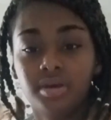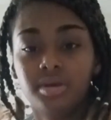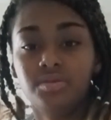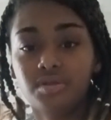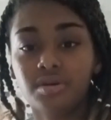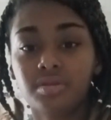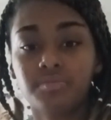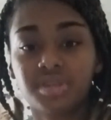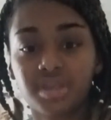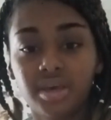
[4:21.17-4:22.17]
You know what I'm
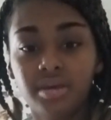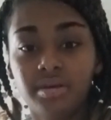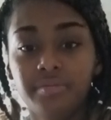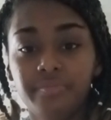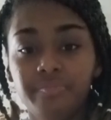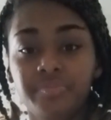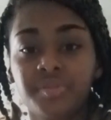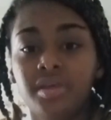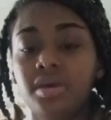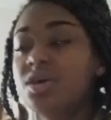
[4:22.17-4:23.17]
saying?
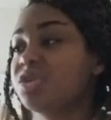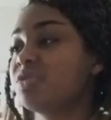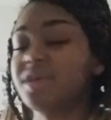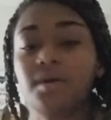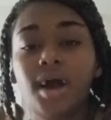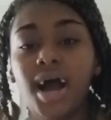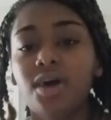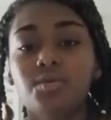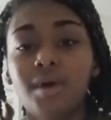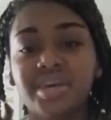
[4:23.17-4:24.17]
So it's like, well, how
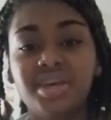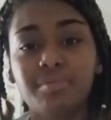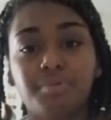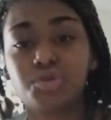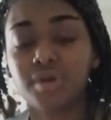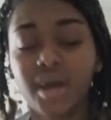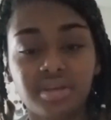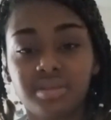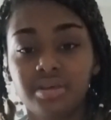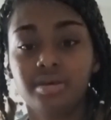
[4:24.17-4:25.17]
do I keep
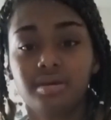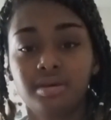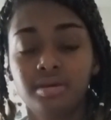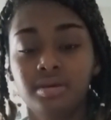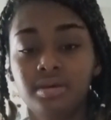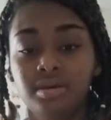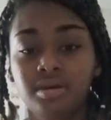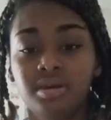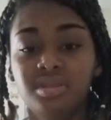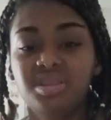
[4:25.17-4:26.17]
attracting
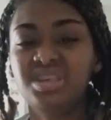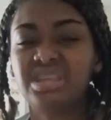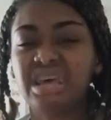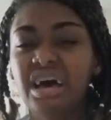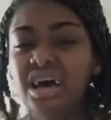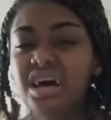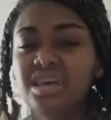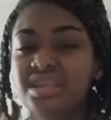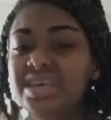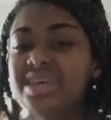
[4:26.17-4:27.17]
these
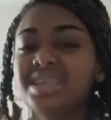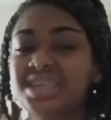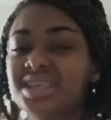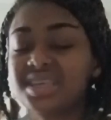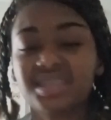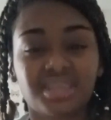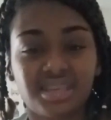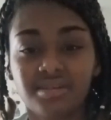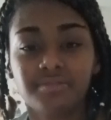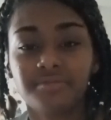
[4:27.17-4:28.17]
un-
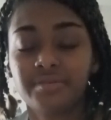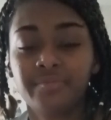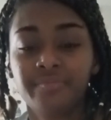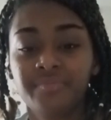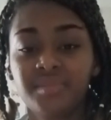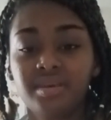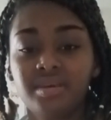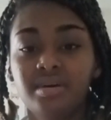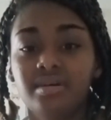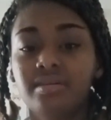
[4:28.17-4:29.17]
insensitive,
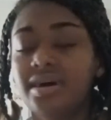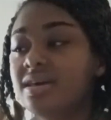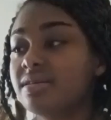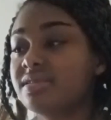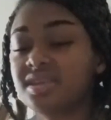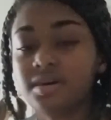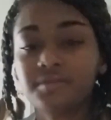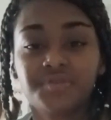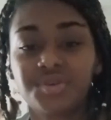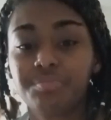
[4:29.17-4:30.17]
like
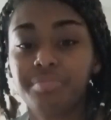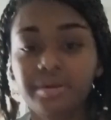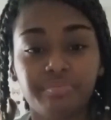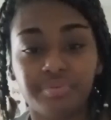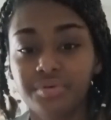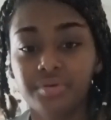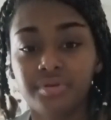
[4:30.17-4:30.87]
selfish people.